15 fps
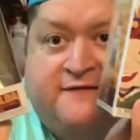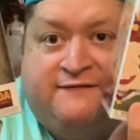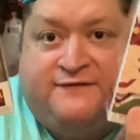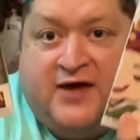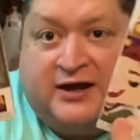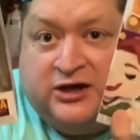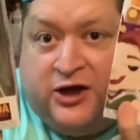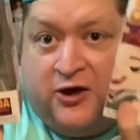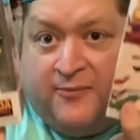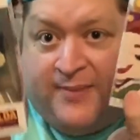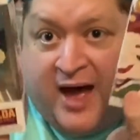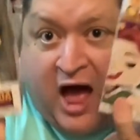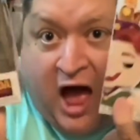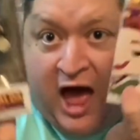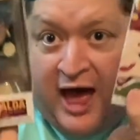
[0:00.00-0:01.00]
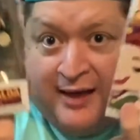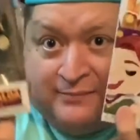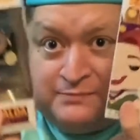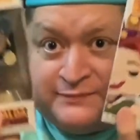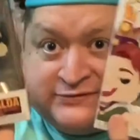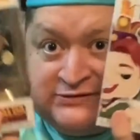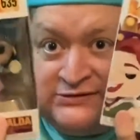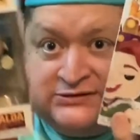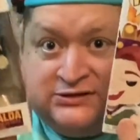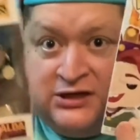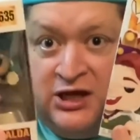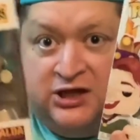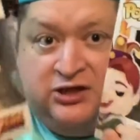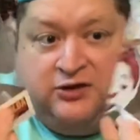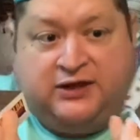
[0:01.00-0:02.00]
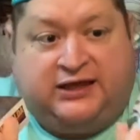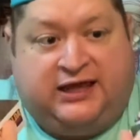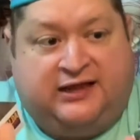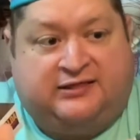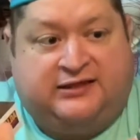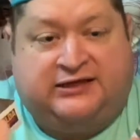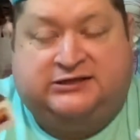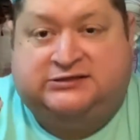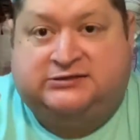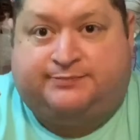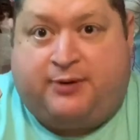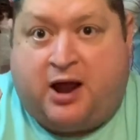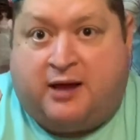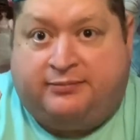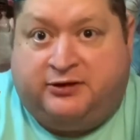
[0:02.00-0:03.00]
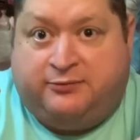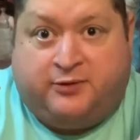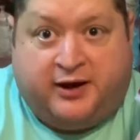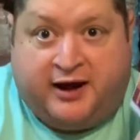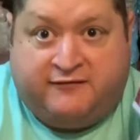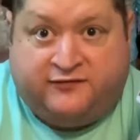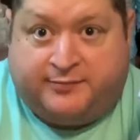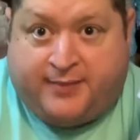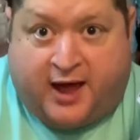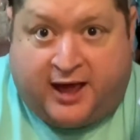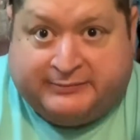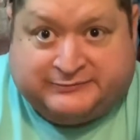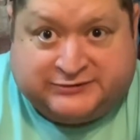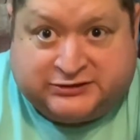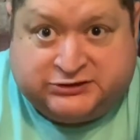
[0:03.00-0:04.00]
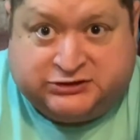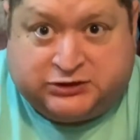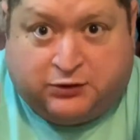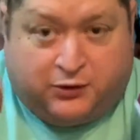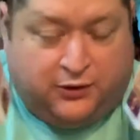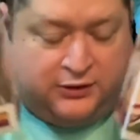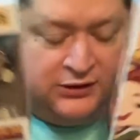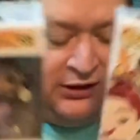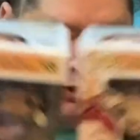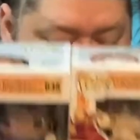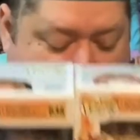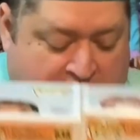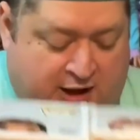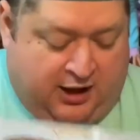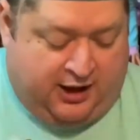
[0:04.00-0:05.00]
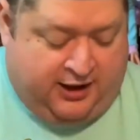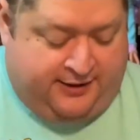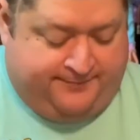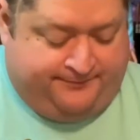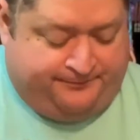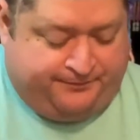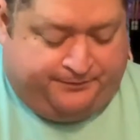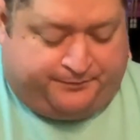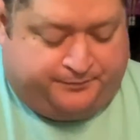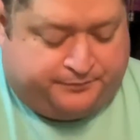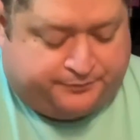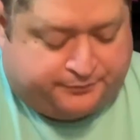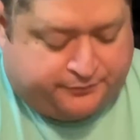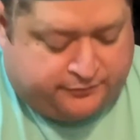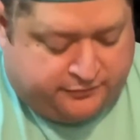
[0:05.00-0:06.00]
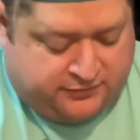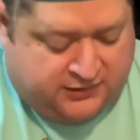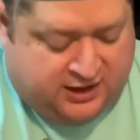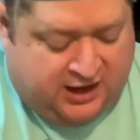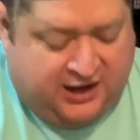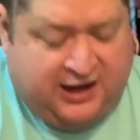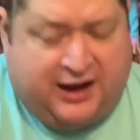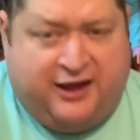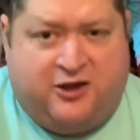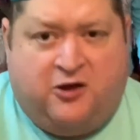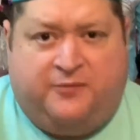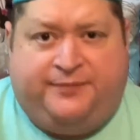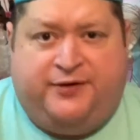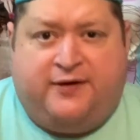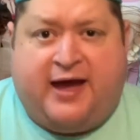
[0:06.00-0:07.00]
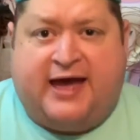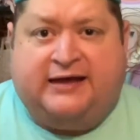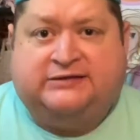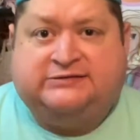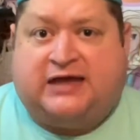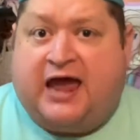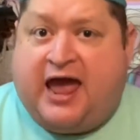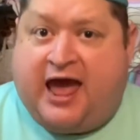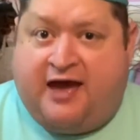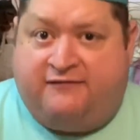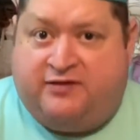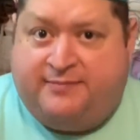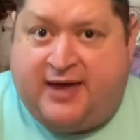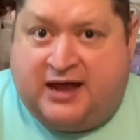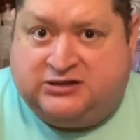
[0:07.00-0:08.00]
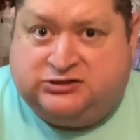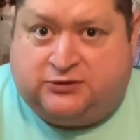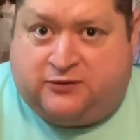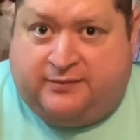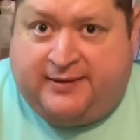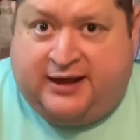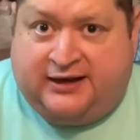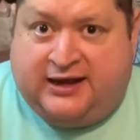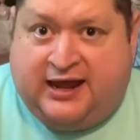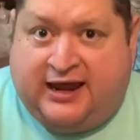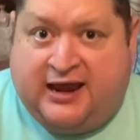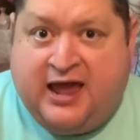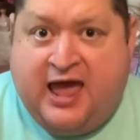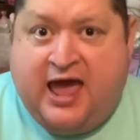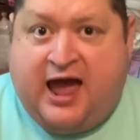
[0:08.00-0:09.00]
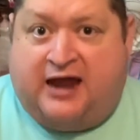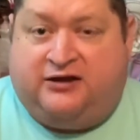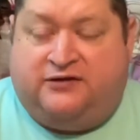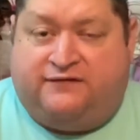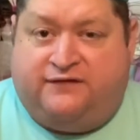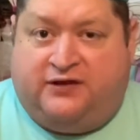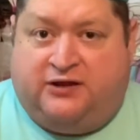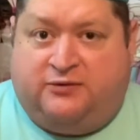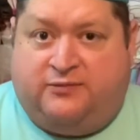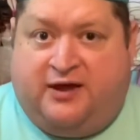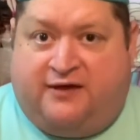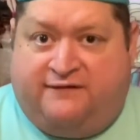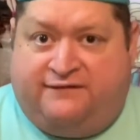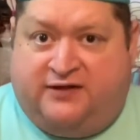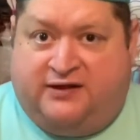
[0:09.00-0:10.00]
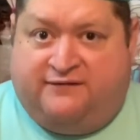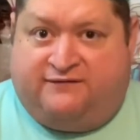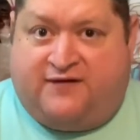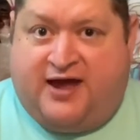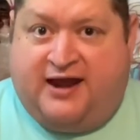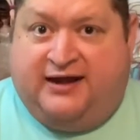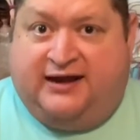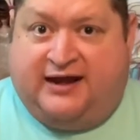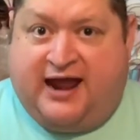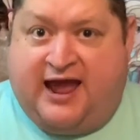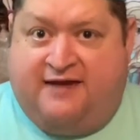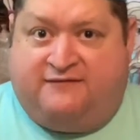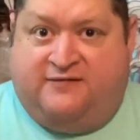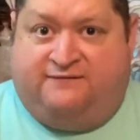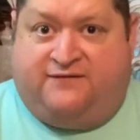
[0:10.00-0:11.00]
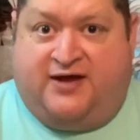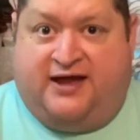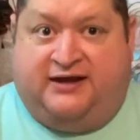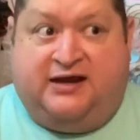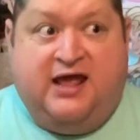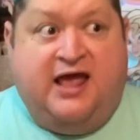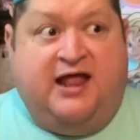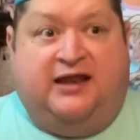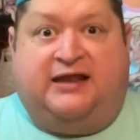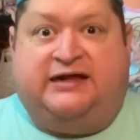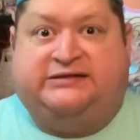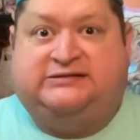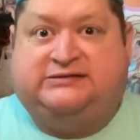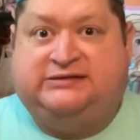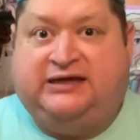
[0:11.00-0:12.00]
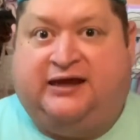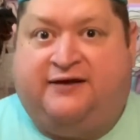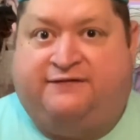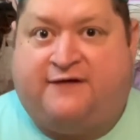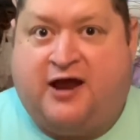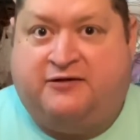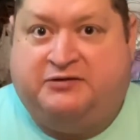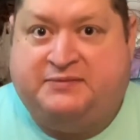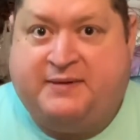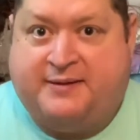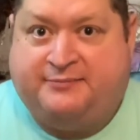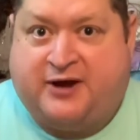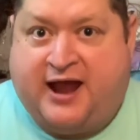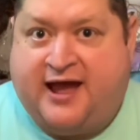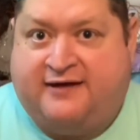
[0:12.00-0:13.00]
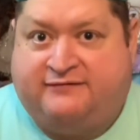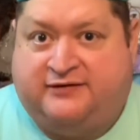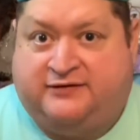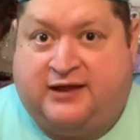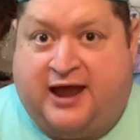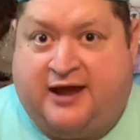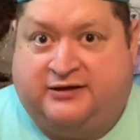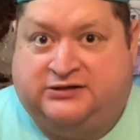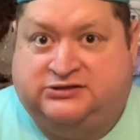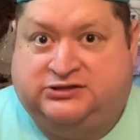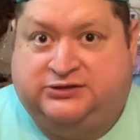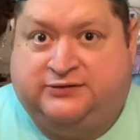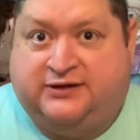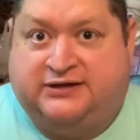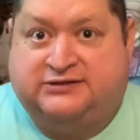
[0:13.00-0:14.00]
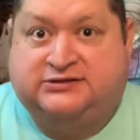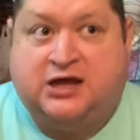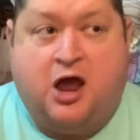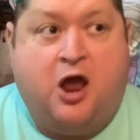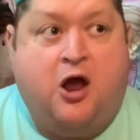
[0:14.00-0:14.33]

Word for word: Funko Pops. You could get these probably wherever Pops are sold. Um, and I hope you guys have a magical Monday and you're feeling well, feeling fine, and having fun. Let's see if I remember how, how to do this.